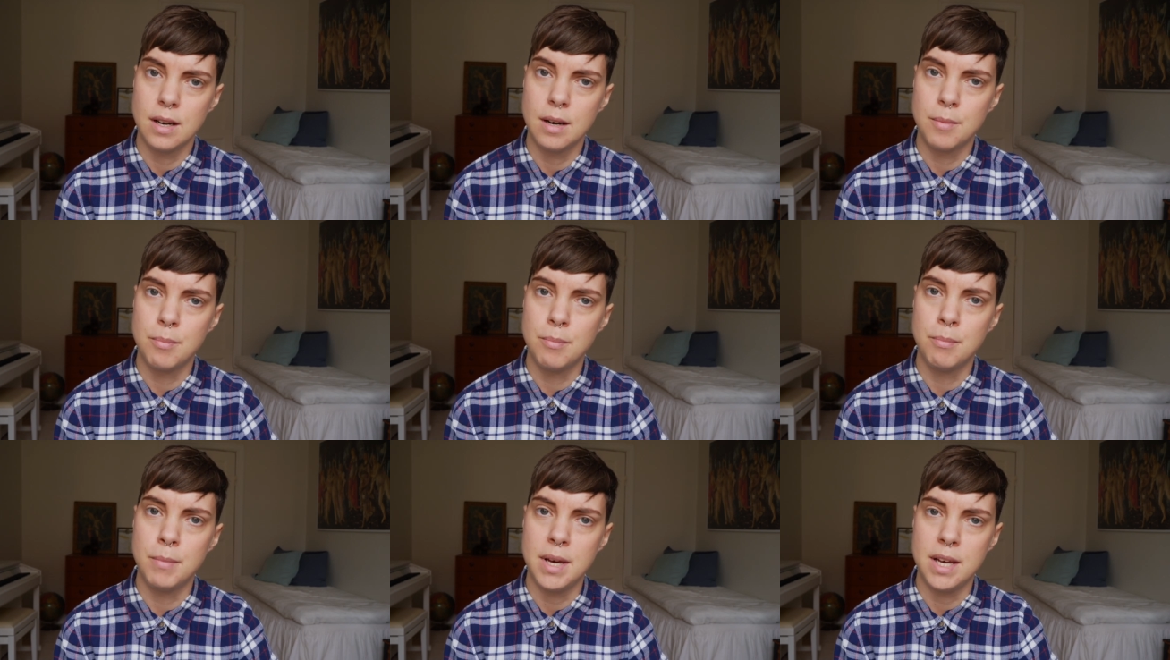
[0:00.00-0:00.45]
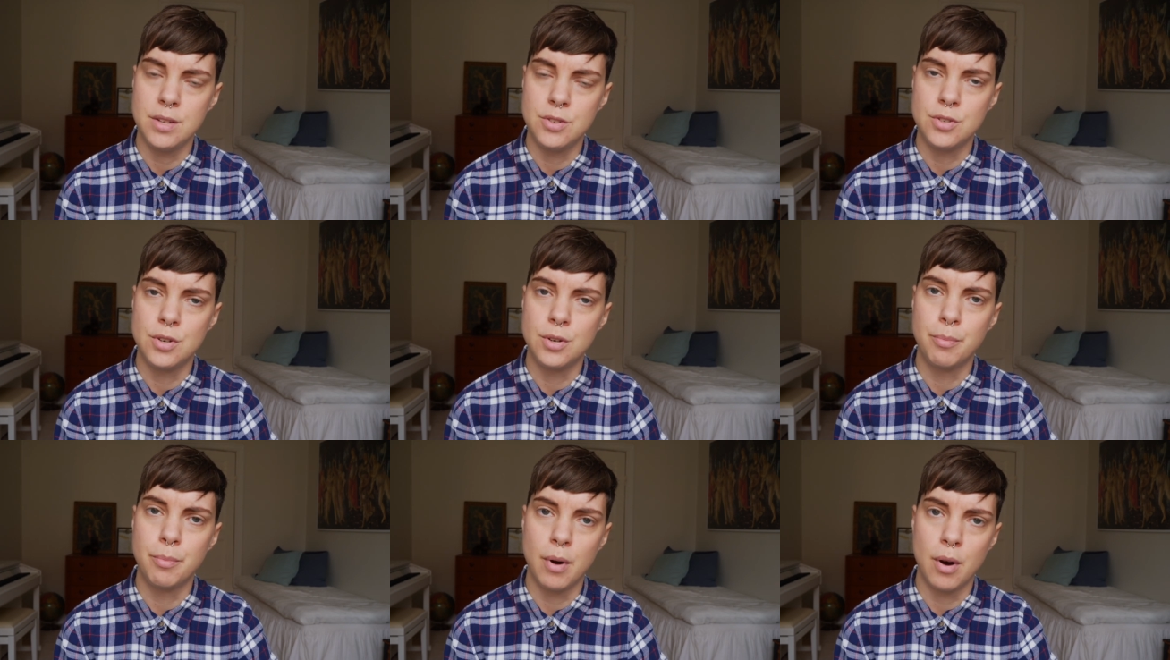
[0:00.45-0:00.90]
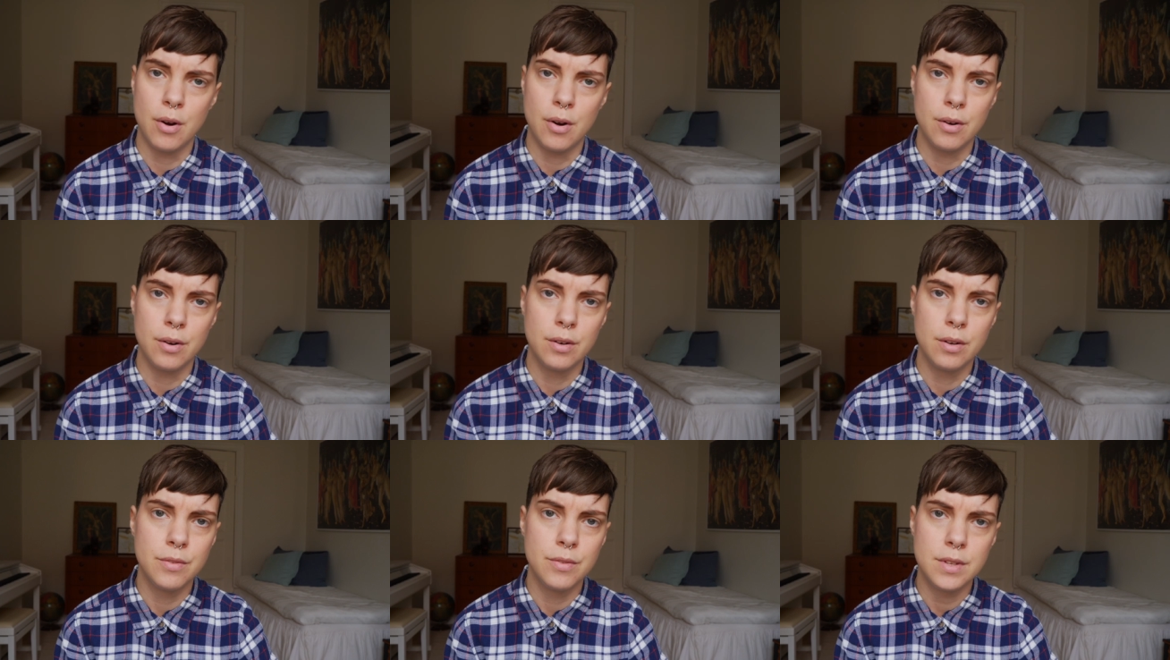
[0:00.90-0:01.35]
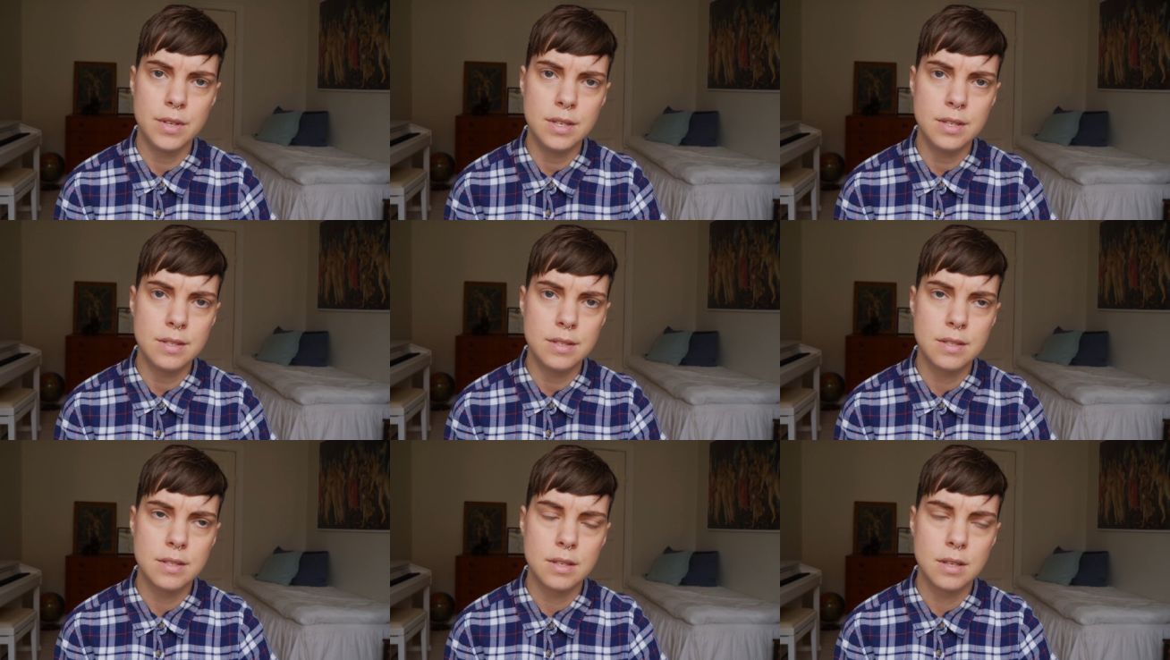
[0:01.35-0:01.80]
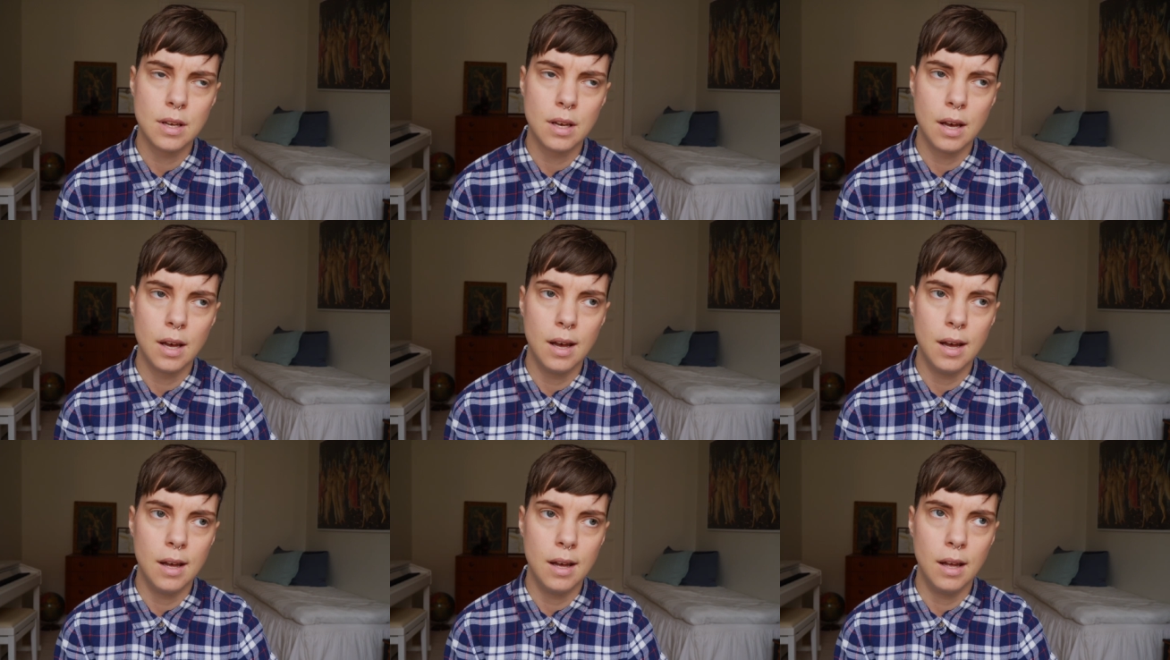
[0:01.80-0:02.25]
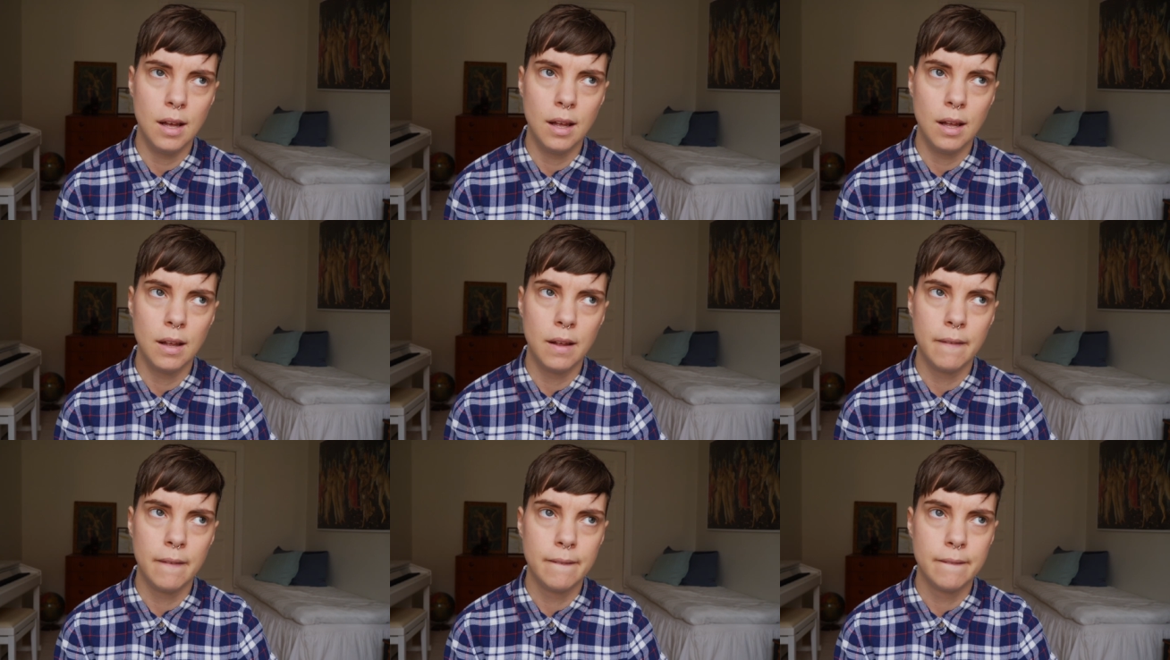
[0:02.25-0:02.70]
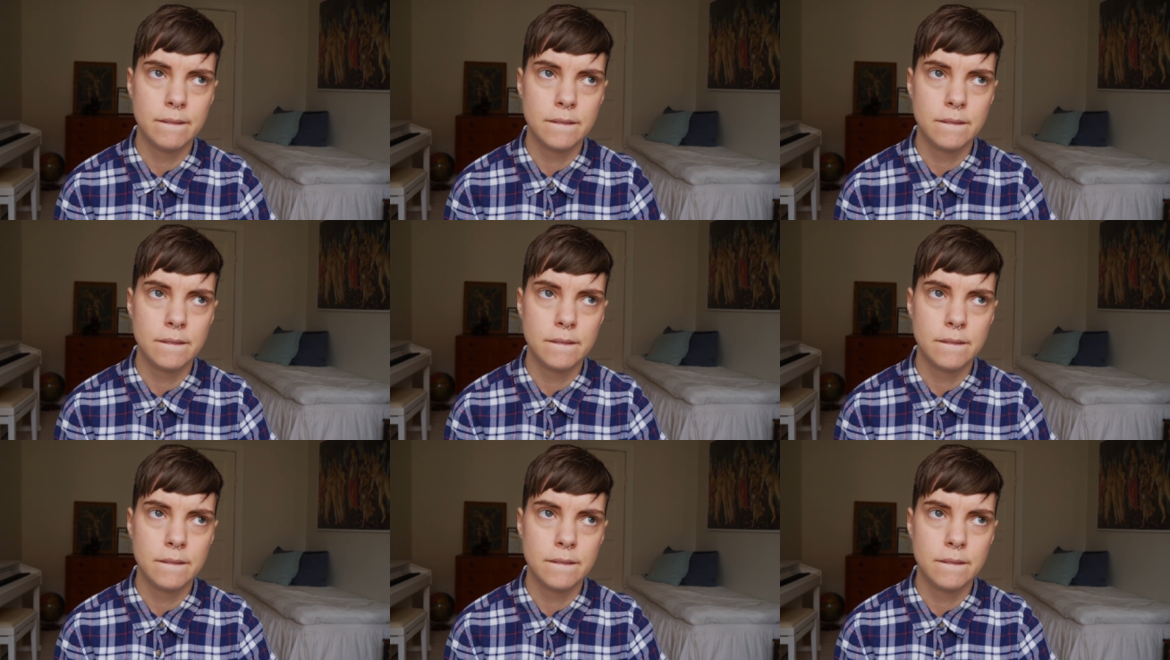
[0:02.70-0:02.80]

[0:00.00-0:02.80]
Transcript: a major part of this. Uh,